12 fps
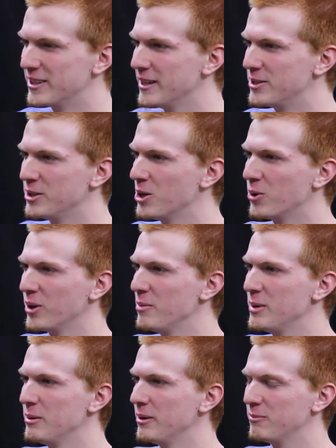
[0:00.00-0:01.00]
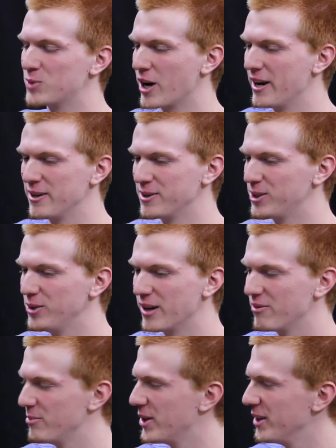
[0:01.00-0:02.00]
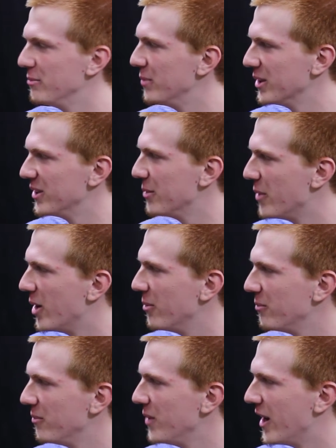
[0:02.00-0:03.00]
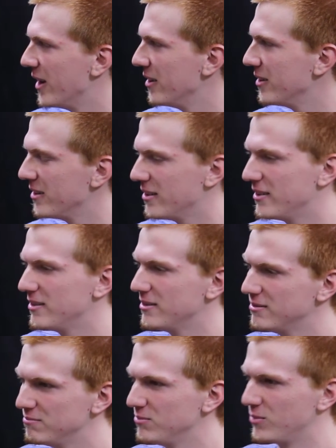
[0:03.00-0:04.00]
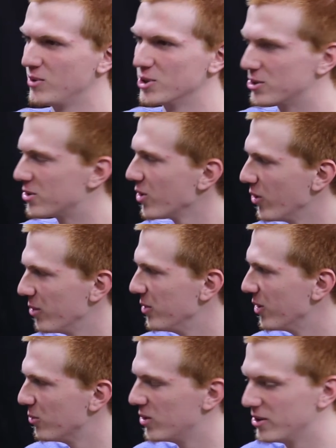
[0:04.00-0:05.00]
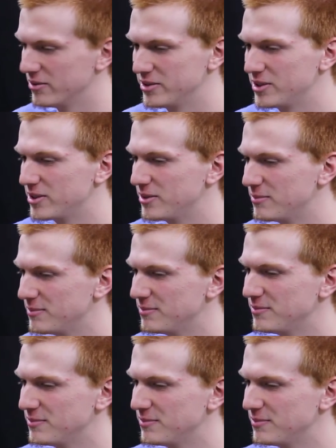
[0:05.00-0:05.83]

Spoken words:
It should totally be trying to include everybody and build them up, not just throw them to the wolves.